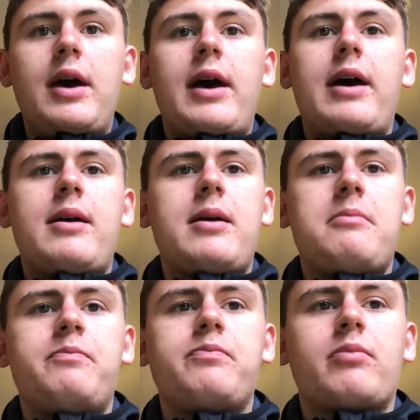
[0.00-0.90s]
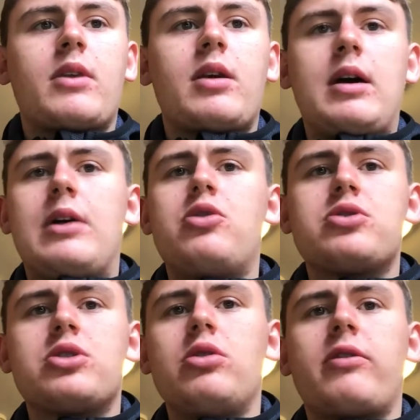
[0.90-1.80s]
I
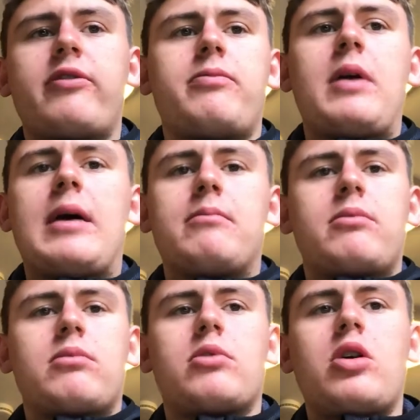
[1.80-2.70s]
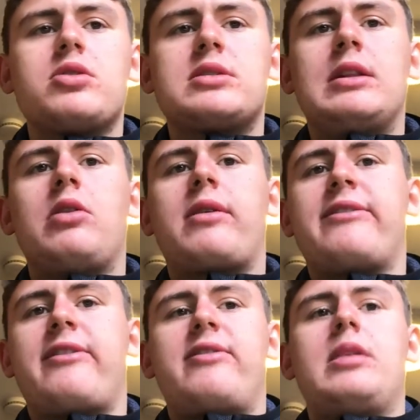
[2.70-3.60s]
also look for... constantly looking for
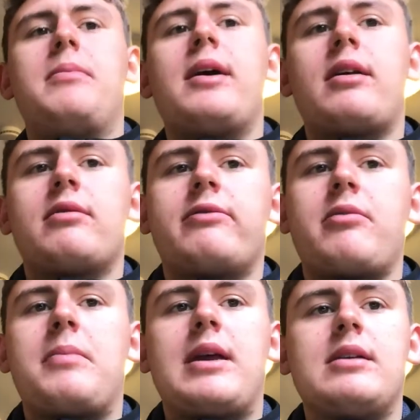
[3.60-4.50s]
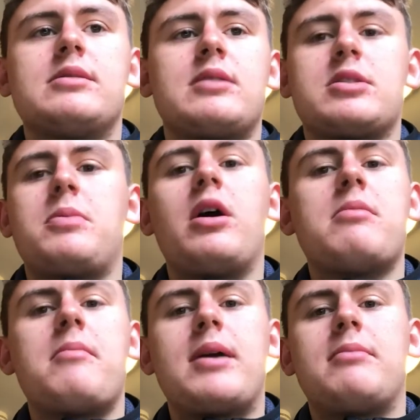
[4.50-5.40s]
feedback from peers. That's part of my
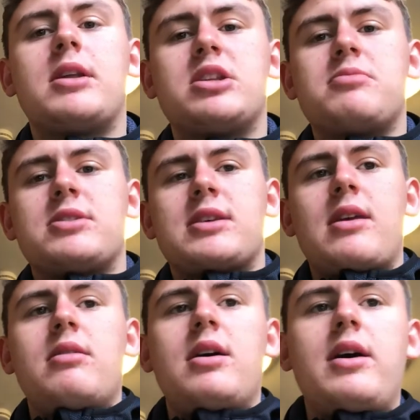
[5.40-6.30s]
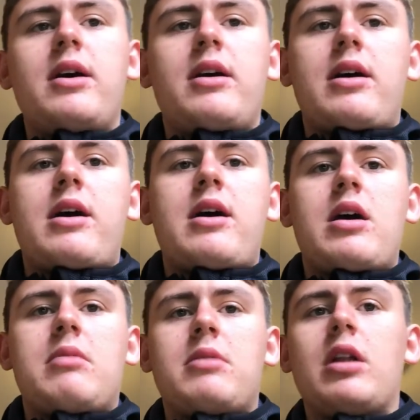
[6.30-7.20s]
man management skill,
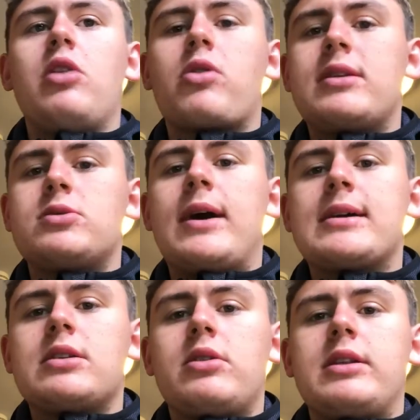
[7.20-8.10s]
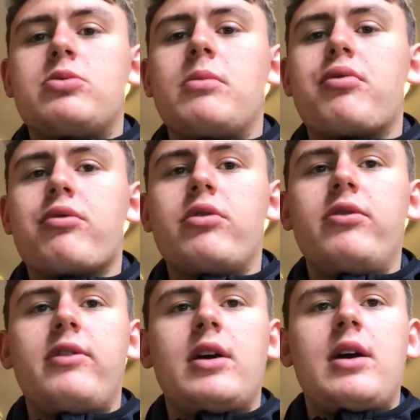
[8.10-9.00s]
and looking to act on it to improve.